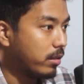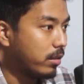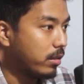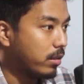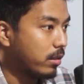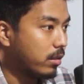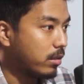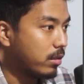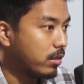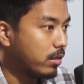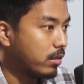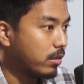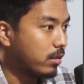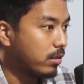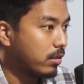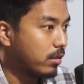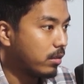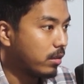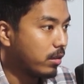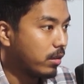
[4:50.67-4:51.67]
this
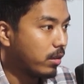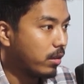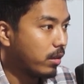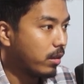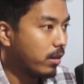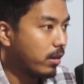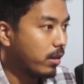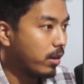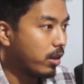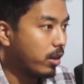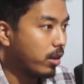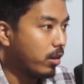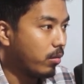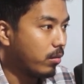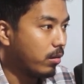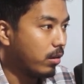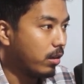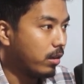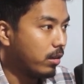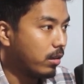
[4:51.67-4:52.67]

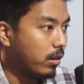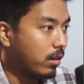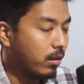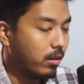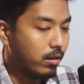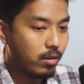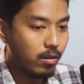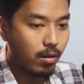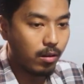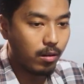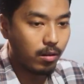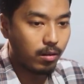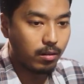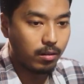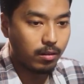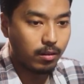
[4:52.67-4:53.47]
cute little dog